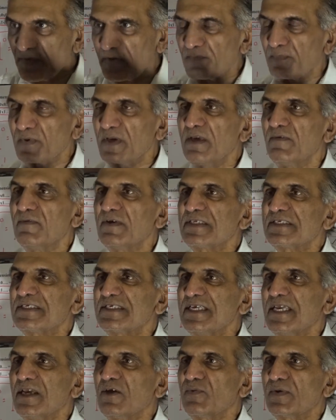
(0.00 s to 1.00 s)
a given
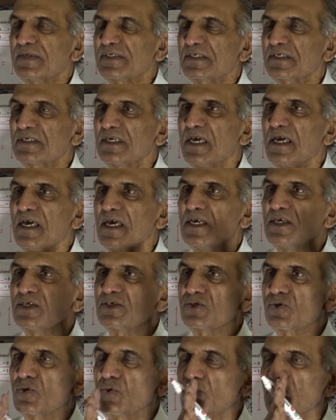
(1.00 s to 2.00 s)
sequence.
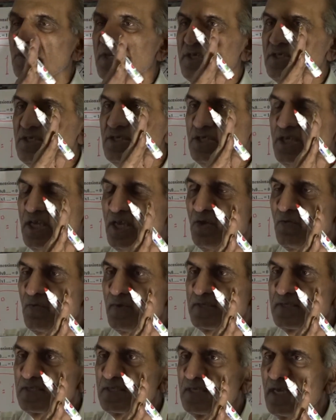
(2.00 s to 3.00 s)
So a
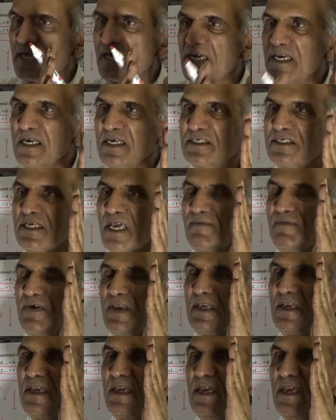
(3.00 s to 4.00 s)
sequence is having